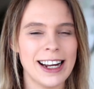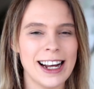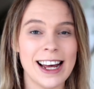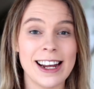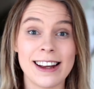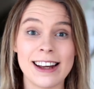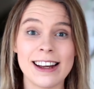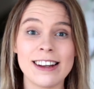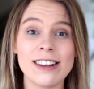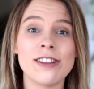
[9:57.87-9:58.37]

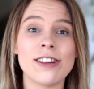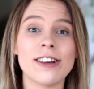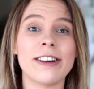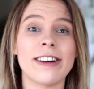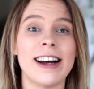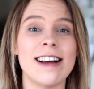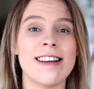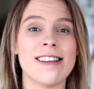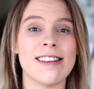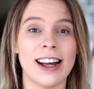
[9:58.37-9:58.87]
It
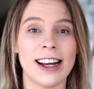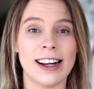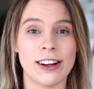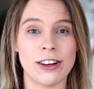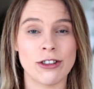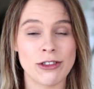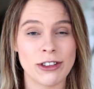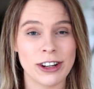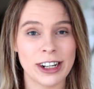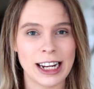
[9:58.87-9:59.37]
integrates like
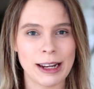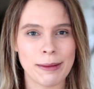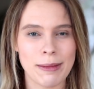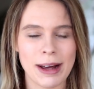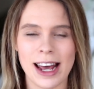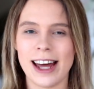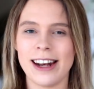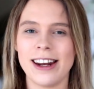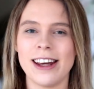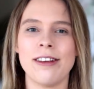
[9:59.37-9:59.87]
a dream
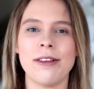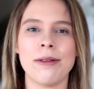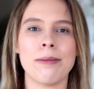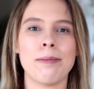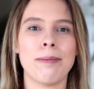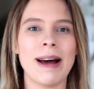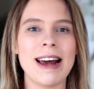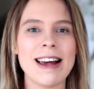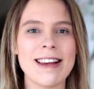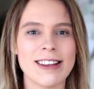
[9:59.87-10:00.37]
and it is
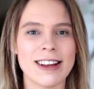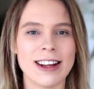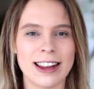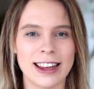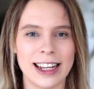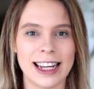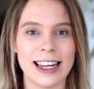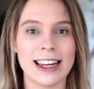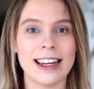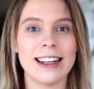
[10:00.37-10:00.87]

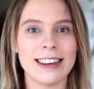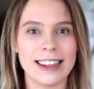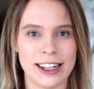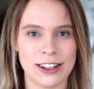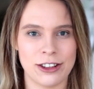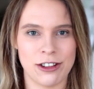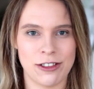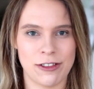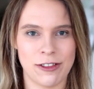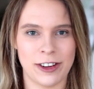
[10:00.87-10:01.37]
basically
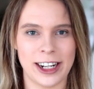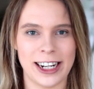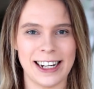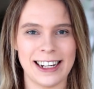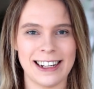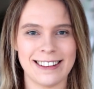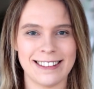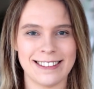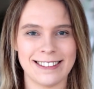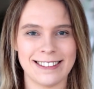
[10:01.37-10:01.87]
glitch-free.